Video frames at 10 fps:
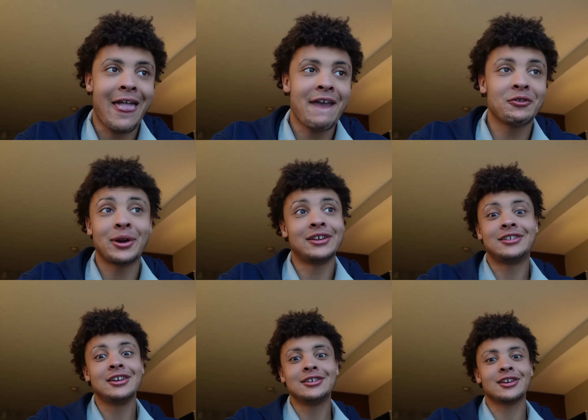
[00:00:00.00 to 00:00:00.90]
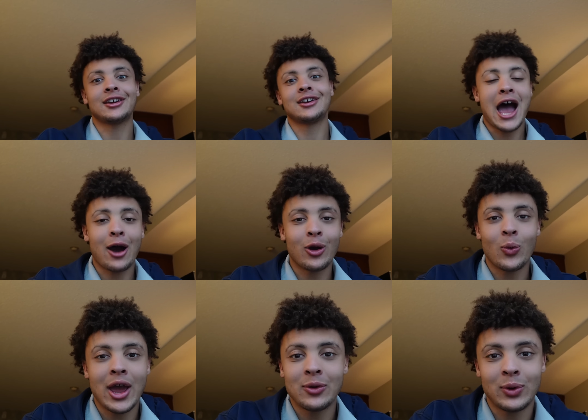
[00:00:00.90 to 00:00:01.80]
everybody sees like how it
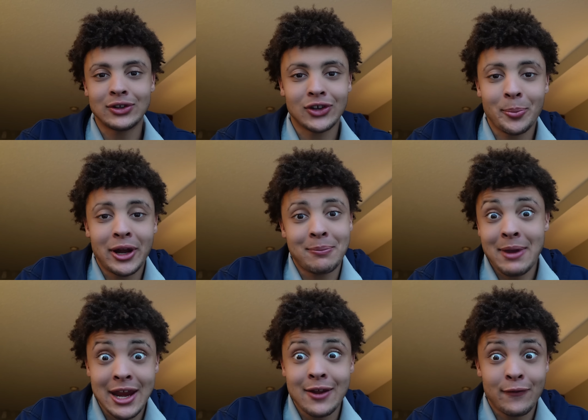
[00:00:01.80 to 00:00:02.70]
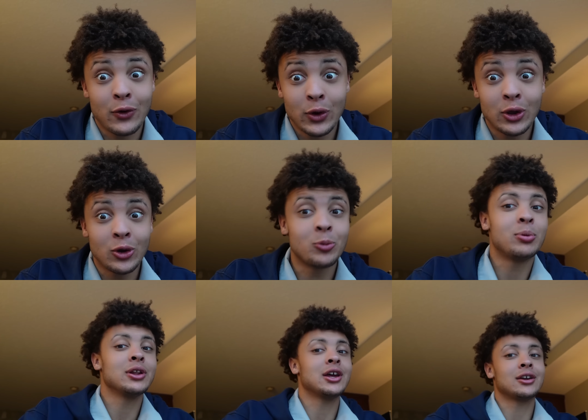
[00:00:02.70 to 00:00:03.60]
went when somebody made it for real,
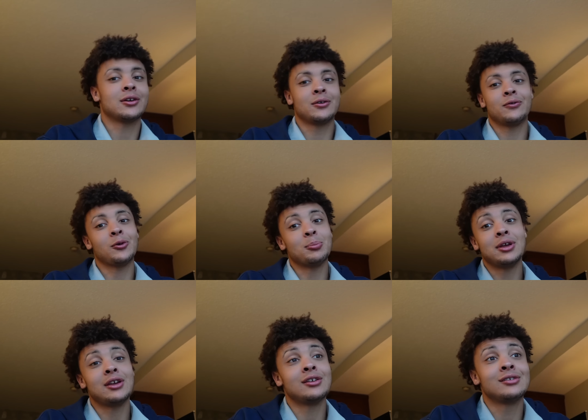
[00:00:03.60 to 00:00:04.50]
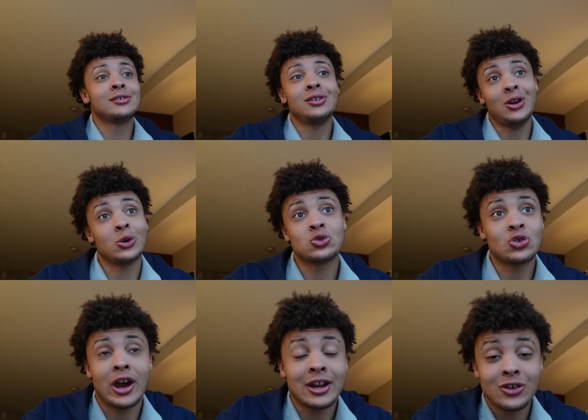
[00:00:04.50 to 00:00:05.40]
but like for me, you know,
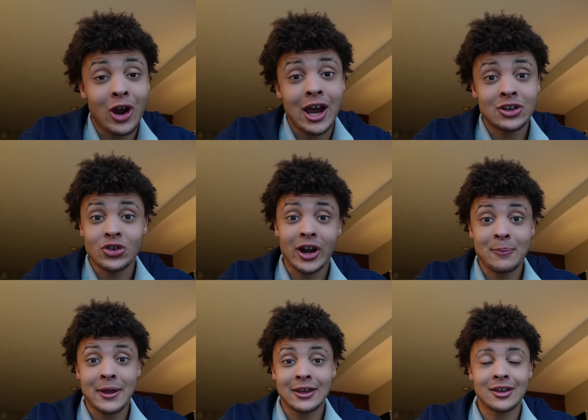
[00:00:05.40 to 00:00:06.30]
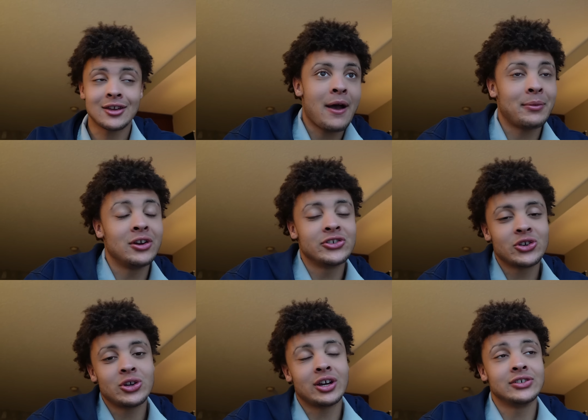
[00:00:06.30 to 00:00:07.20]
trying to grind, trying to make it, I'm here to
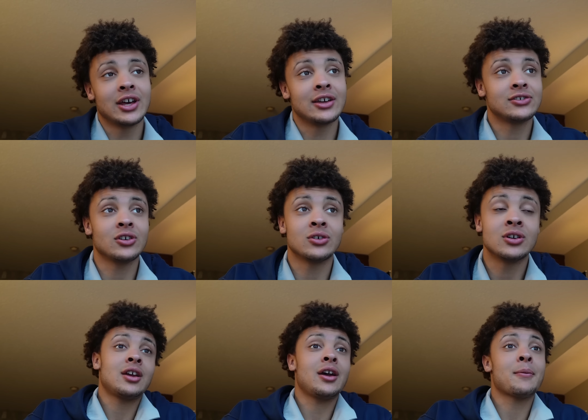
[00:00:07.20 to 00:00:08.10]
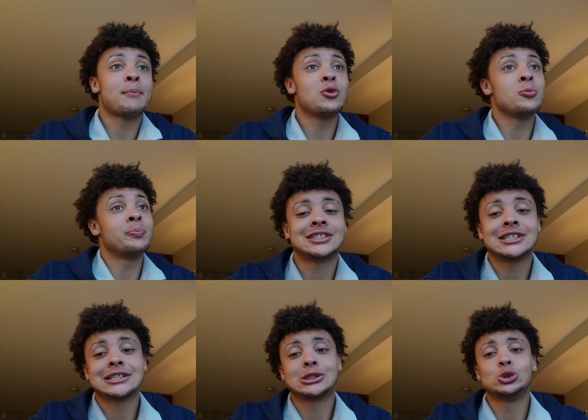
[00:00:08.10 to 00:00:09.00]
show you guys that. So yeah, boom. See
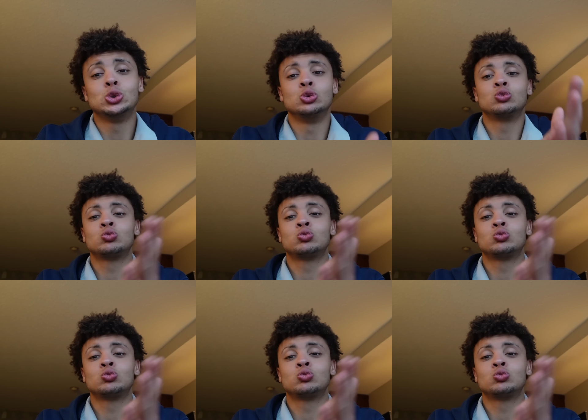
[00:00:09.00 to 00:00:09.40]
you guys soon.